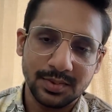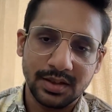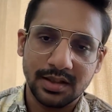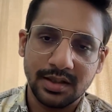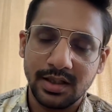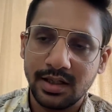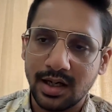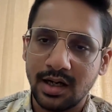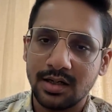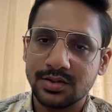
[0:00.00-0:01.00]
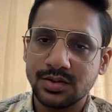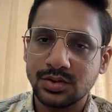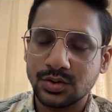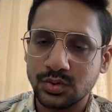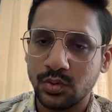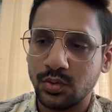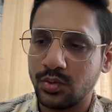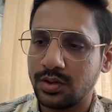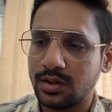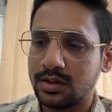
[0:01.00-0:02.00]
Yeah, they are so
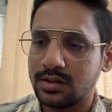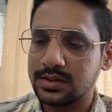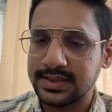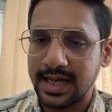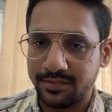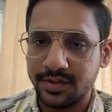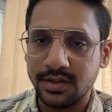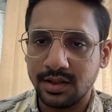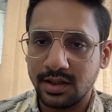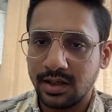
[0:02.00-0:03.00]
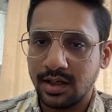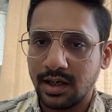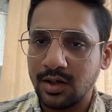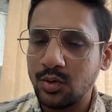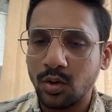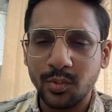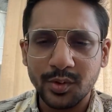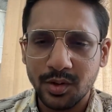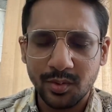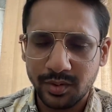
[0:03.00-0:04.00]
savvy, and you always
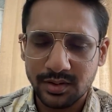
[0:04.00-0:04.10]
work with.